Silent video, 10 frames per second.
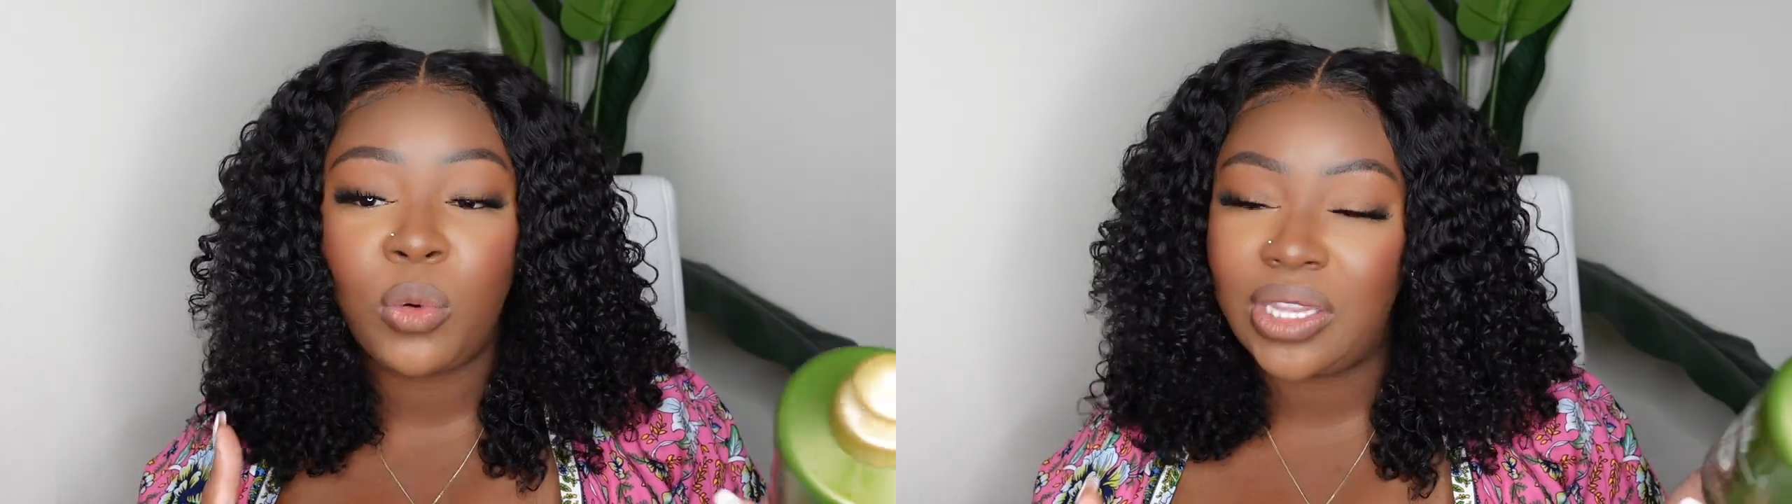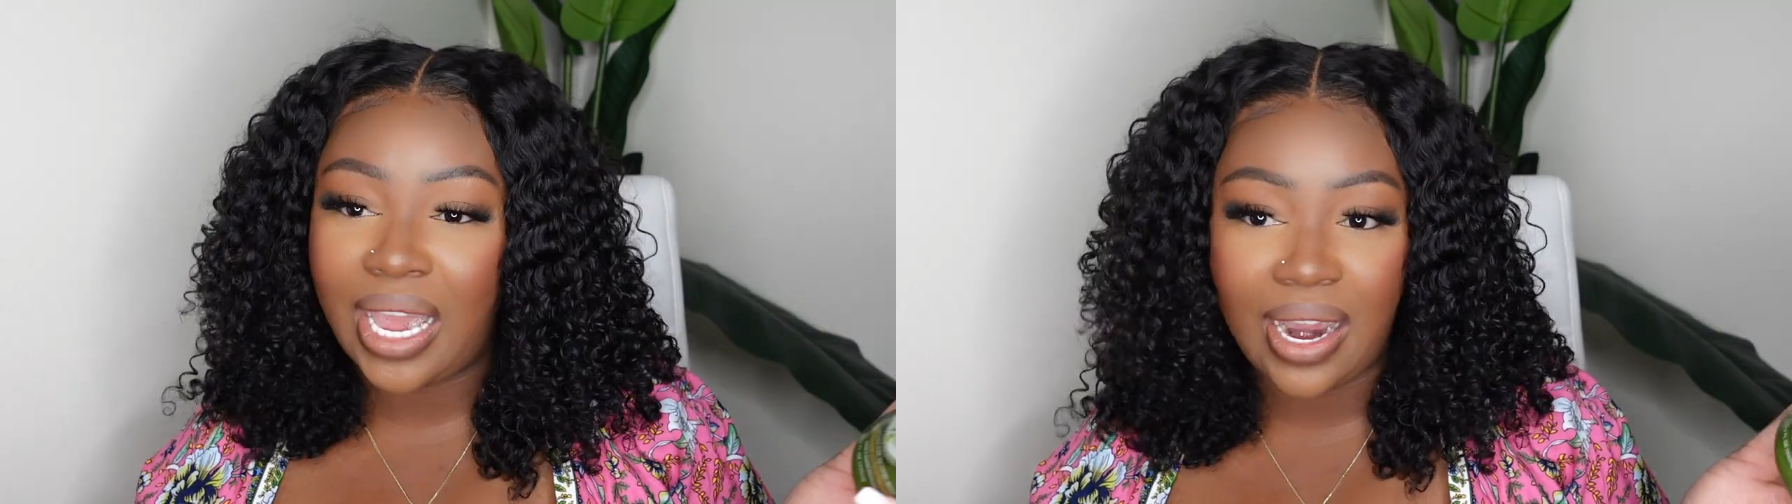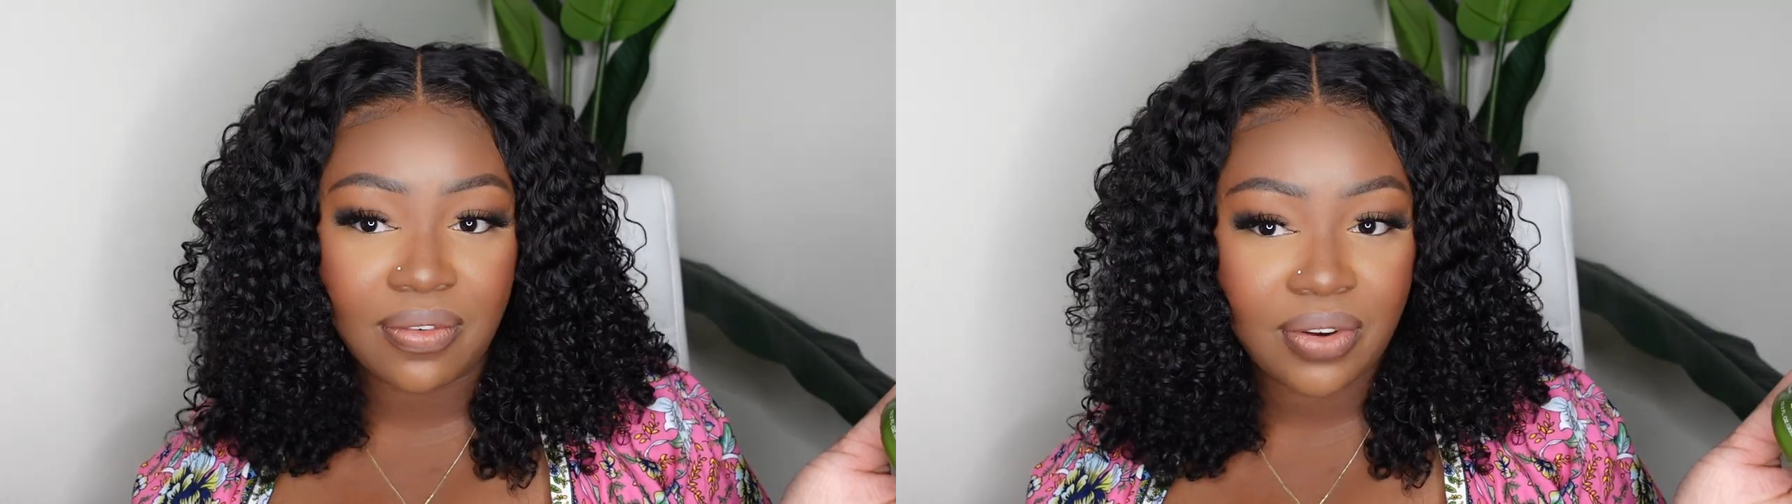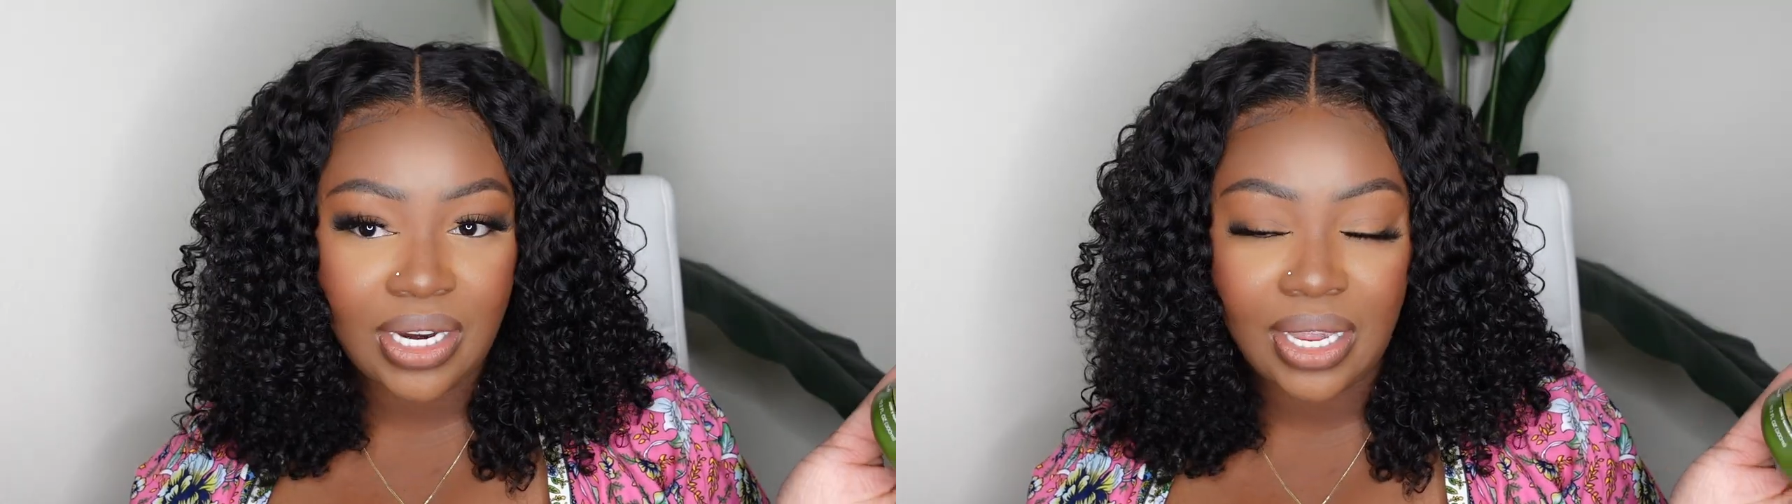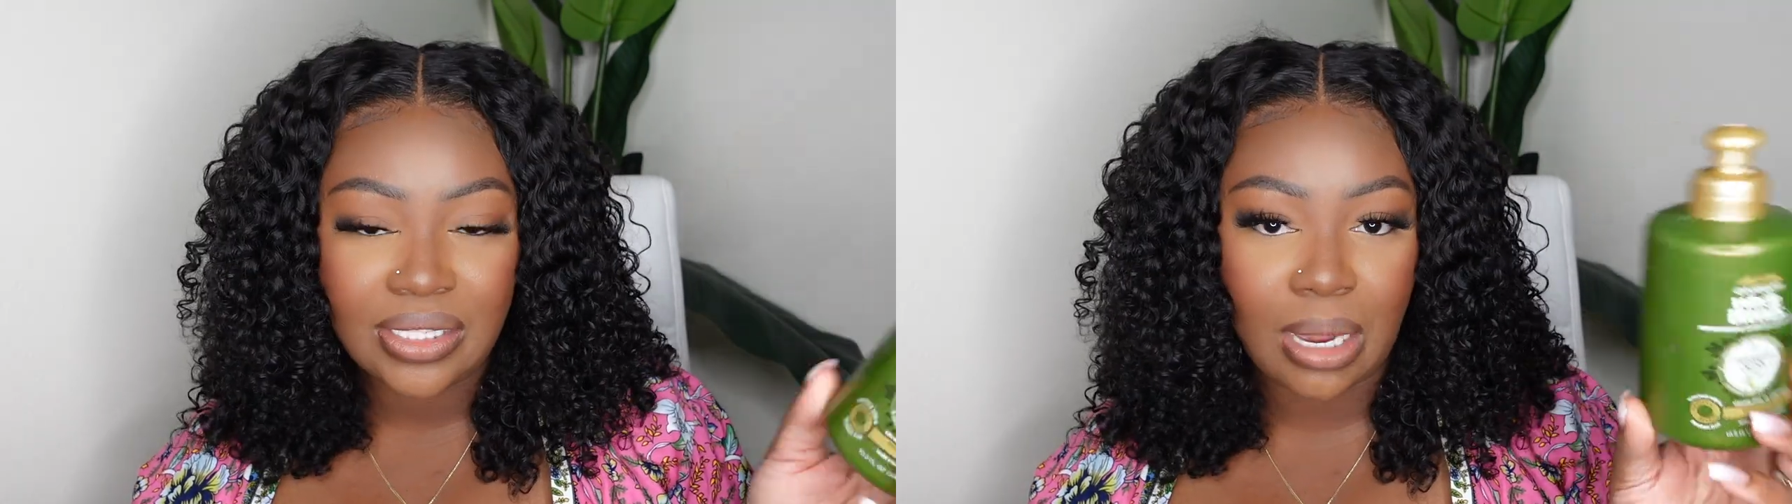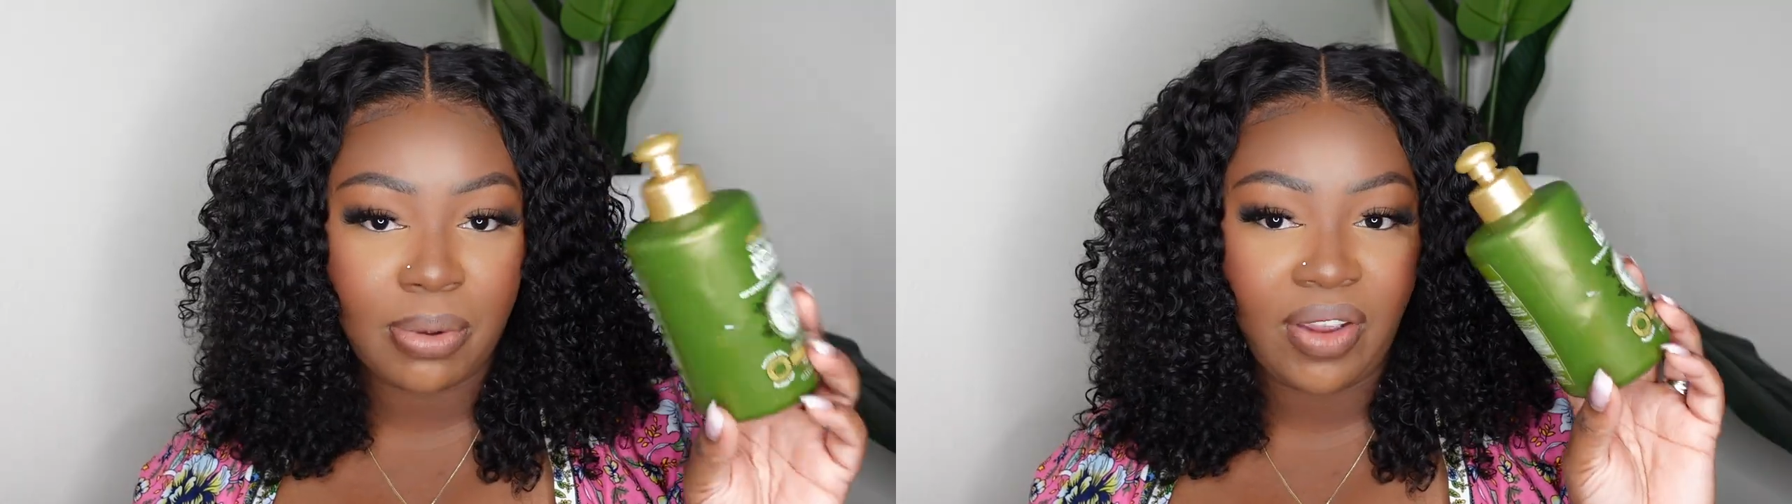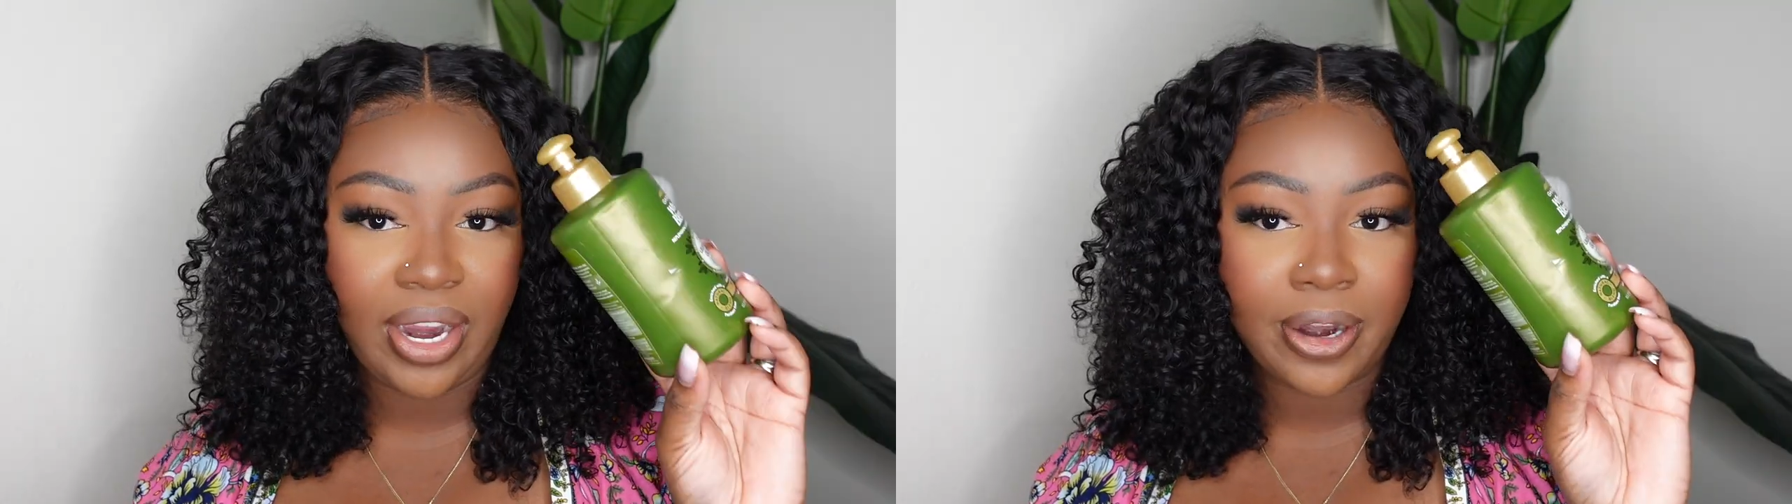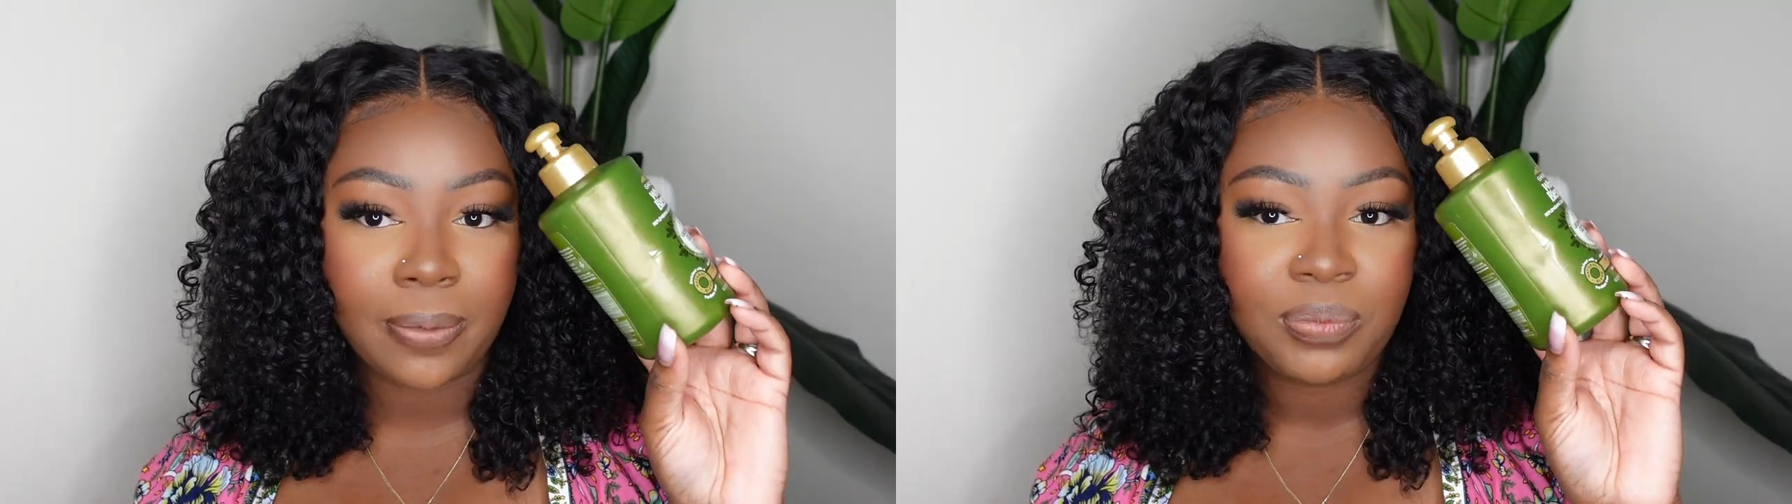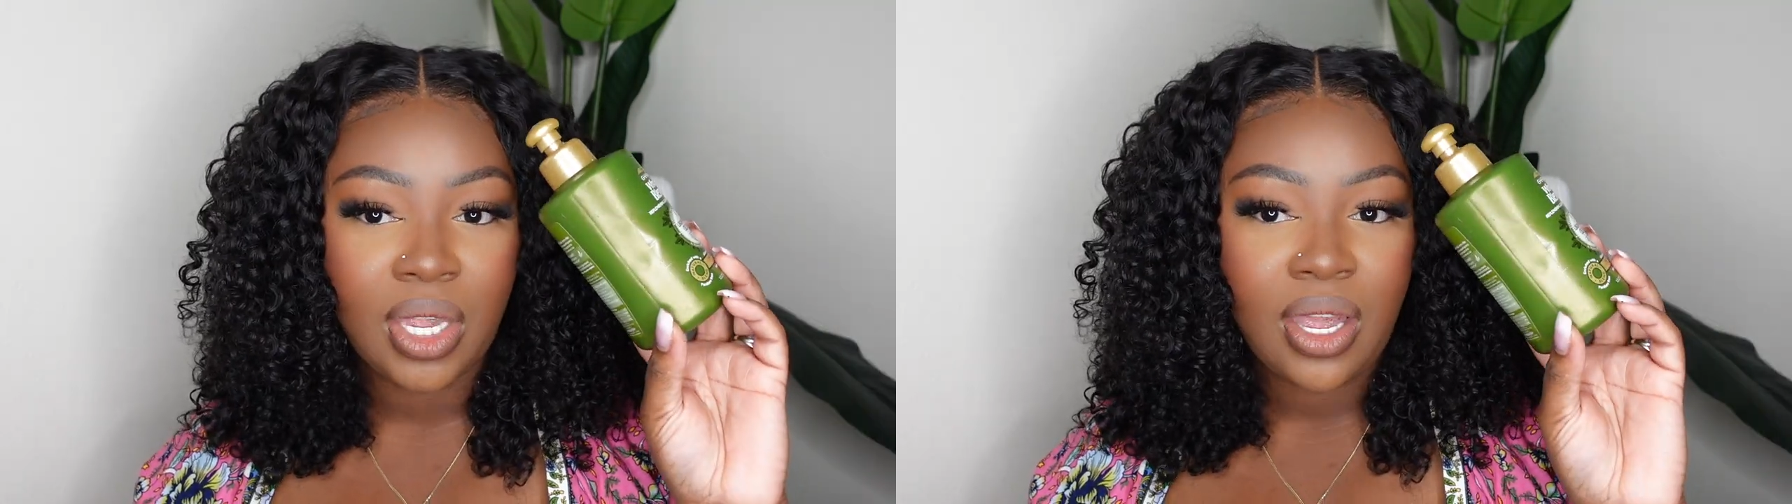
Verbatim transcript: with every type of hair.